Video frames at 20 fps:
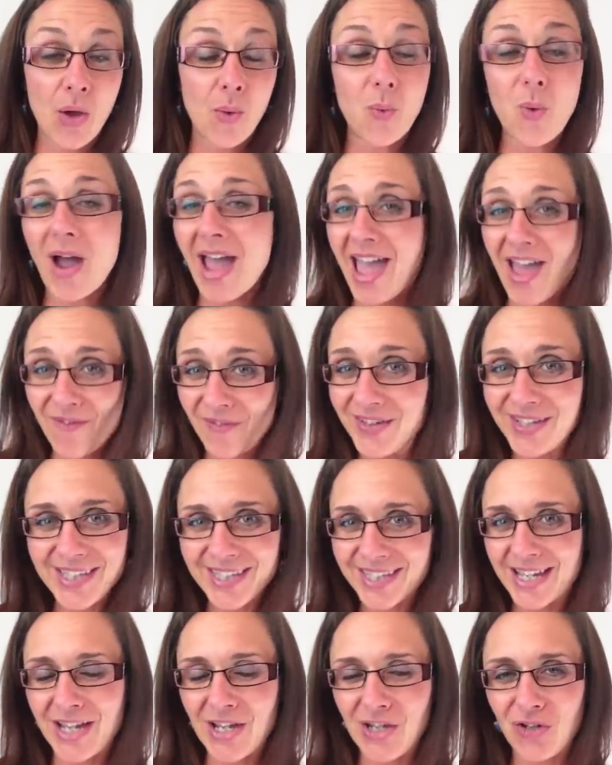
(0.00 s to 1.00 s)
Whatever
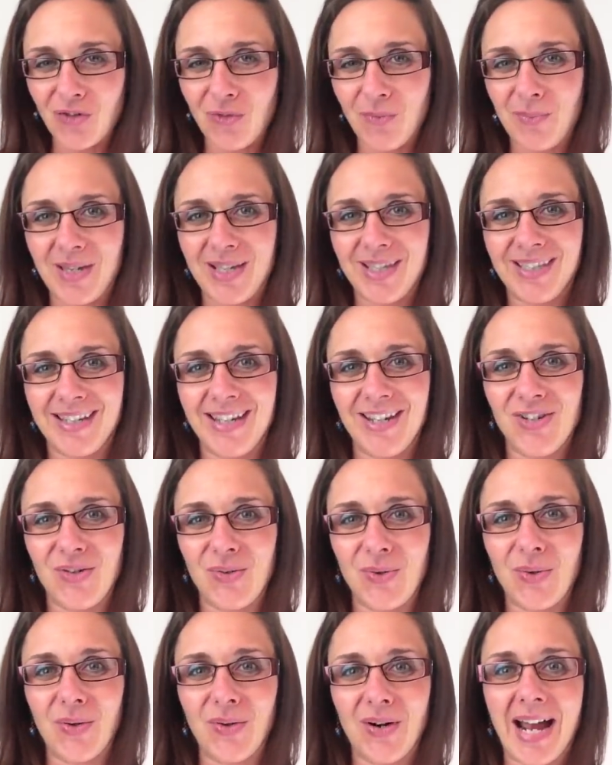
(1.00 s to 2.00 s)
stage of business
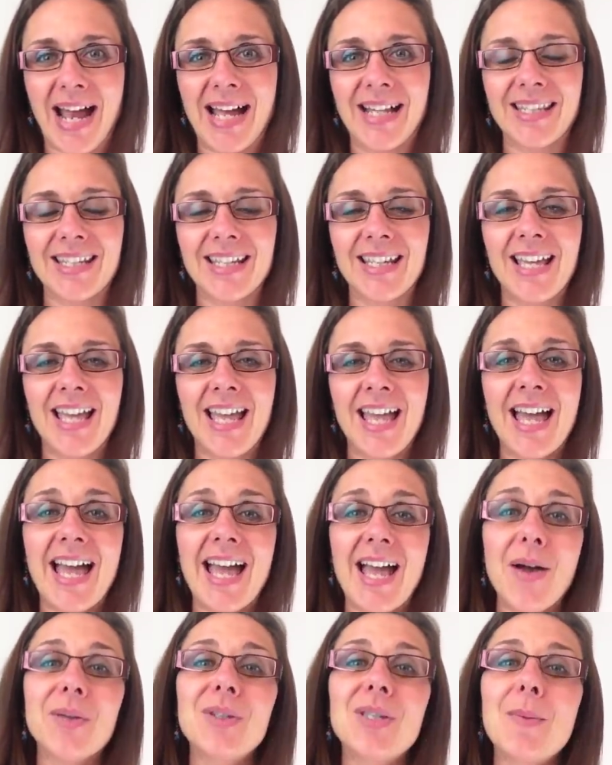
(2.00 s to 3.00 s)
you're at,
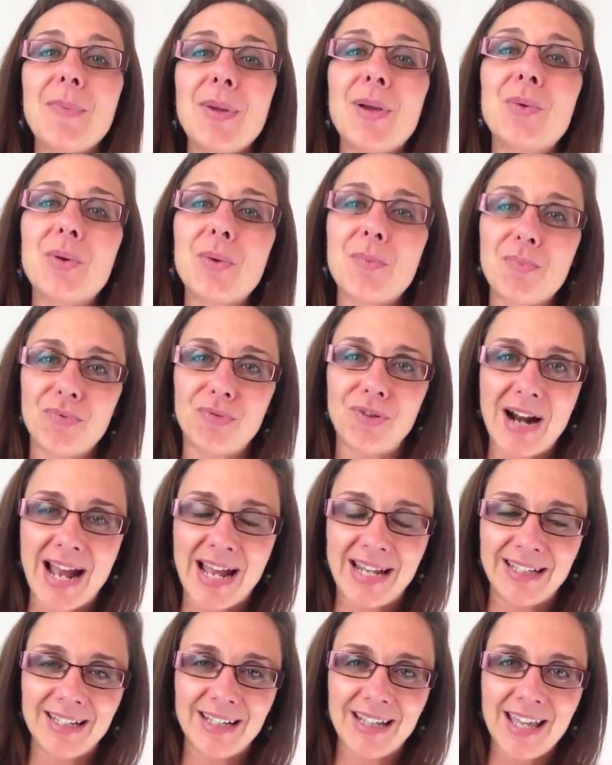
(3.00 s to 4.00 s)
how to build a
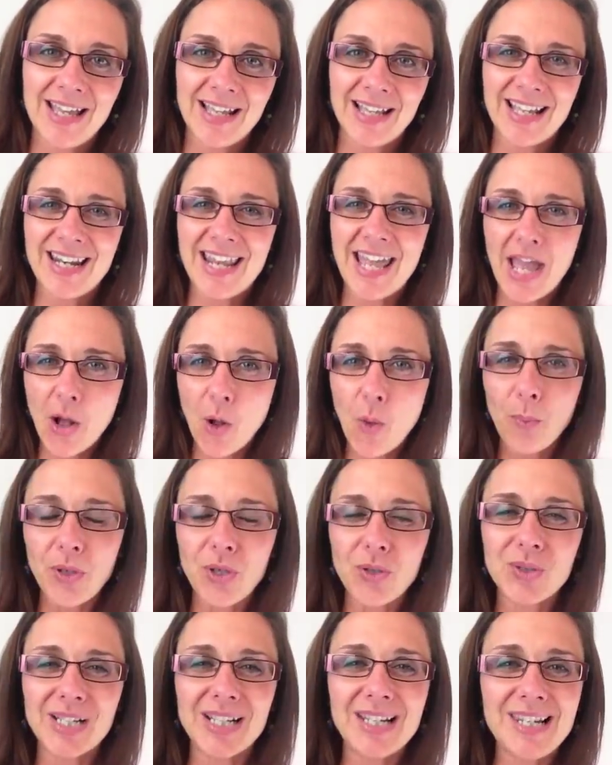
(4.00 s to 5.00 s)
brand can help
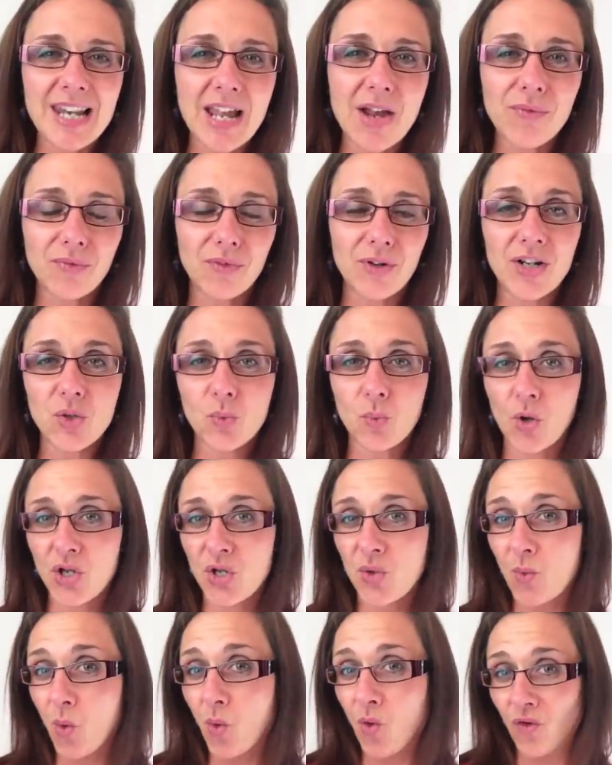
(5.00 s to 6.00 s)
you to leverage what
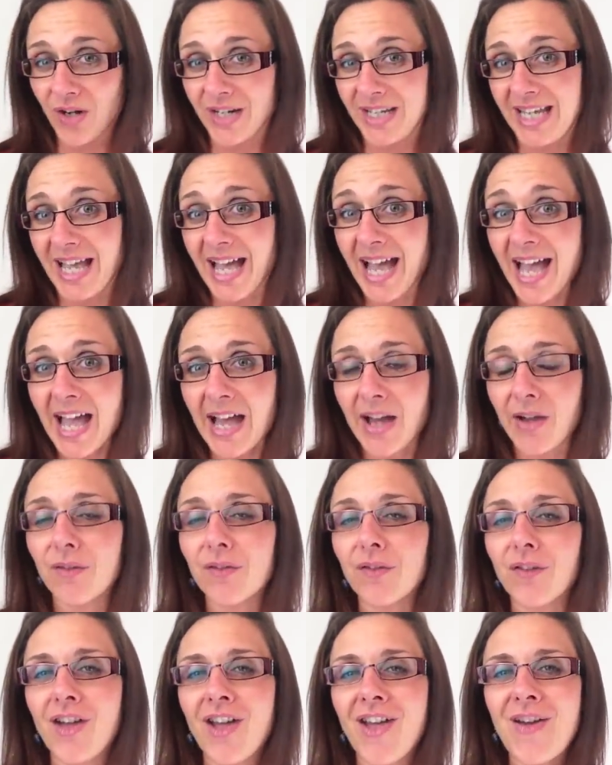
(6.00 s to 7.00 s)
you already
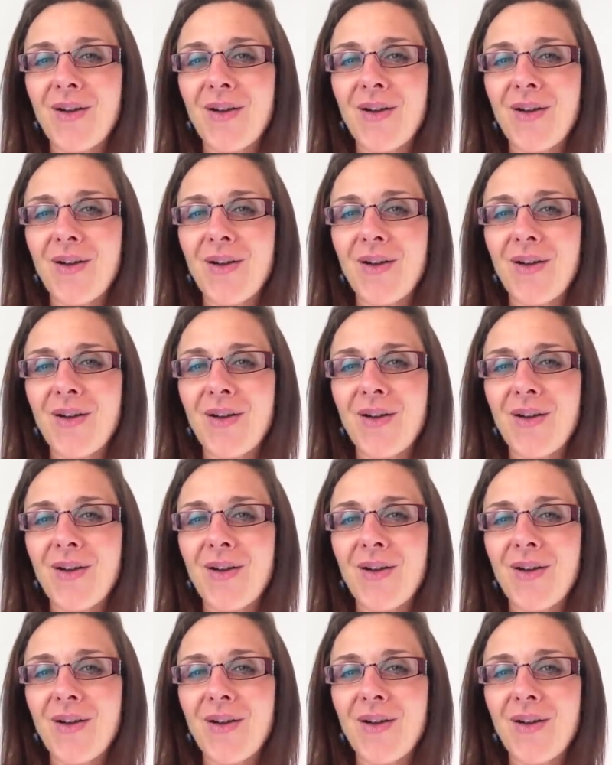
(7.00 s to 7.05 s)
have,